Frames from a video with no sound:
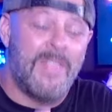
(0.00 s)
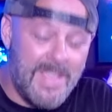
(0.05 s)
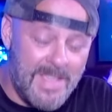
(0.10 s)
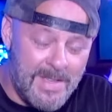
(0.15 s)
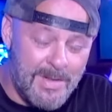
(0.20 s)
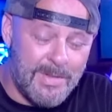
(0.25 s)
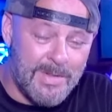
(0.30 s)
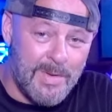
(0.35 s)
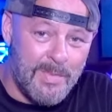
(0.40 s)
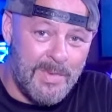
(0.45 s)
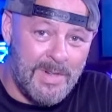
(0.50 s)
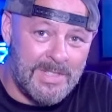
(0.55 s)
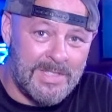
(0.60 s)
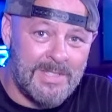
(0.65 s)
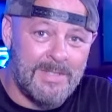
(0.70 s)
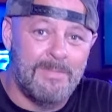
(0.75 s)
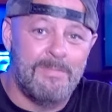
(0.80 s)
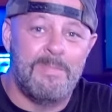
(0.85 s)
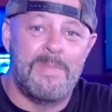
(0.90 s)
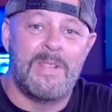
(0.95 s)
thank you so
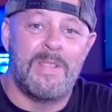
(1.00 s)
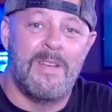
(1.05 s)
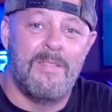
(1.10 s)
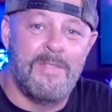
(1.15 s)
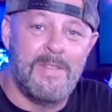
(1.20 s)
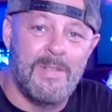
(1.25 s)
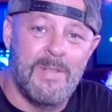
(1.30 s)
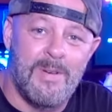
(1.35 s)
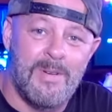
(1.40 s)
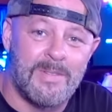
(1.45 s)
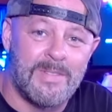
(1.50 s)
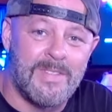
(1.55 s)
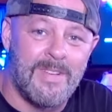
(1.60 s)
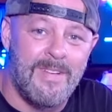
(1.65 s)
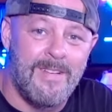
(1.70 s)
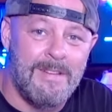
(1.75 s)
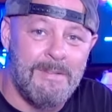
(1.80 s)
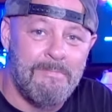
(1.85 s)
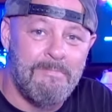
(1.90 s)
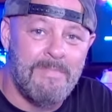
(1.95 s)
much. We love you long
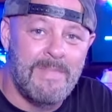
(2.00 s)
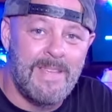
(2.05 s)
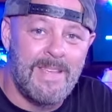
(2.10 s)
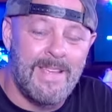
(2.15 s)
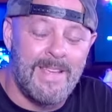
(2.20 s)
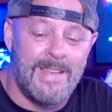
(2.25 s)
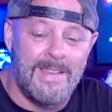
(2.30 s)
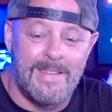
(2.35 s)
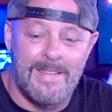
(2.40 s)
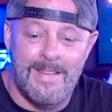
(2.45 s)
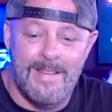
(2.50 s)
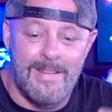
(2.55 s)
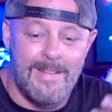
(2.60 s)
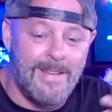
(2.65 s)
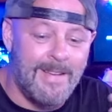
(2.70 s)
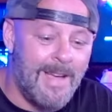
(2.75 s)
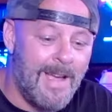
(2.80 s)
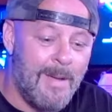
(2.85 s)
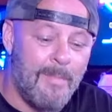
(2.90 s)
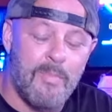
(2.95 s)
time. And
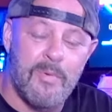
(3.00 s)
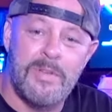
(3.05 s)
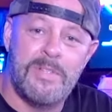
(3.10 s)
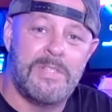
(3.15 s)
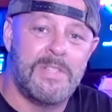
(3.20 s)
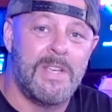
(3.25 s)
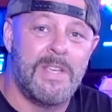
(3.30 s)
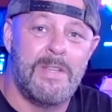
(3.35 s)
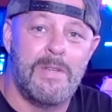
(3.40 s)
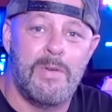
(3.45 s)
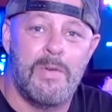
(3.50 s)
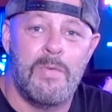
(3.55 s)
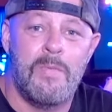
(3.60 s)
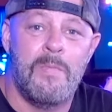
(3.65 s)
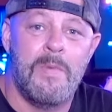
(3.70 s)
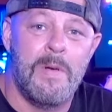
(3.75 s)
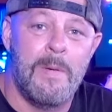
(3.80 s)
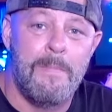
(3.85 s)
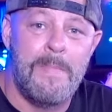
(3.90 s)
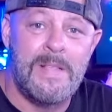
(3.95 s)
I appreciate you
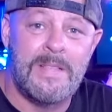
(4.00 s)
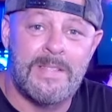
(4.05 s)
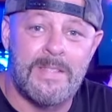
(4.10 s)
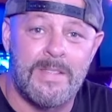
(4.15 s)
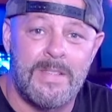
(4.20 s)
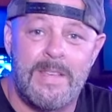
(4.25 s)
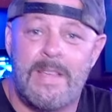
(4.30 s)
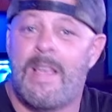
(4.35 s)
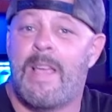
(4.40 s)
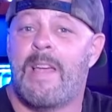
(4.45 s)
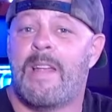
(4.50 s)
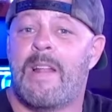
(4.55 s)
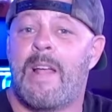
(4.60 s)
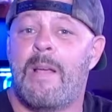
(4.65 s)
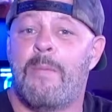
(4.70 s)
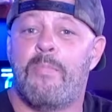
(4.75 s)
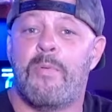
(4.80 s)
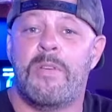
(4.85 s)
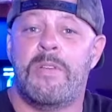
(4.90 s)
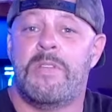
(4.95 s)
immensely, and I
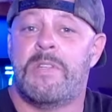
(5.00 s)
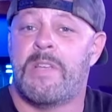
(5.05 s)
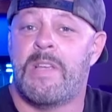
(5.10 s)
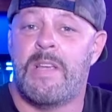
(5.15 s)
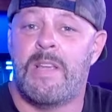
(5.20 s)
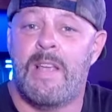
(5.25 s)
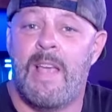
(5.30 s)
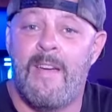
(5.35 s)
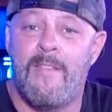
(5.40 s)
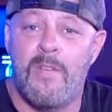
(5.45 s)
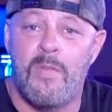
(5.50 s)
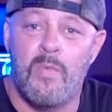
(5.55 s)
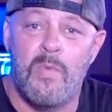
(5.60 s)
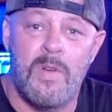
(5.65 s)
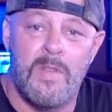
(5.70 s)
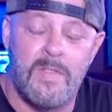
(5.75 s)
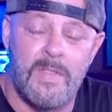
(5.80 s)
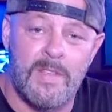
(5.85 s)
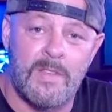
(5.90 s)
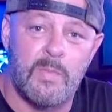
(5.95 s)
appreciate
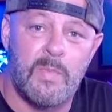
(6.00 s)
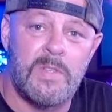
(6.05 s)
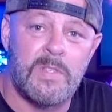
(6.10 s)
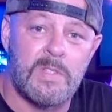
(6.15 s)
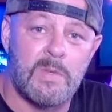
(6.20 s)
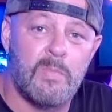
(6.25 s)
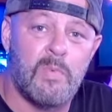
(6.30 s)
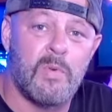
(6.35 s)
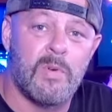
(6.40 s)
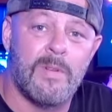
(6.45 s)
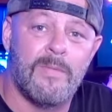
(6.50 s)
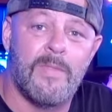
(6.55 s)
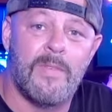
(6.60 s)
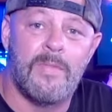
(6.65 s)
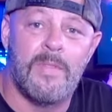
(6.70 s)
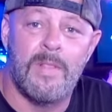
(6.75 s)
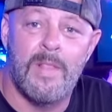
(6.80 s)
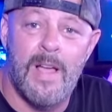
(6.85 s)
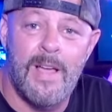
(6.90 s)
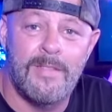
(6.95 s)
everyone that's been supportive
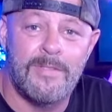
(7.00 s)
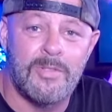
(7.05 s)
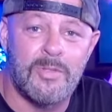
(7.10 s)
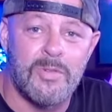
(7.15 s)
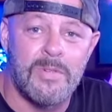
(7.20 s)
of the live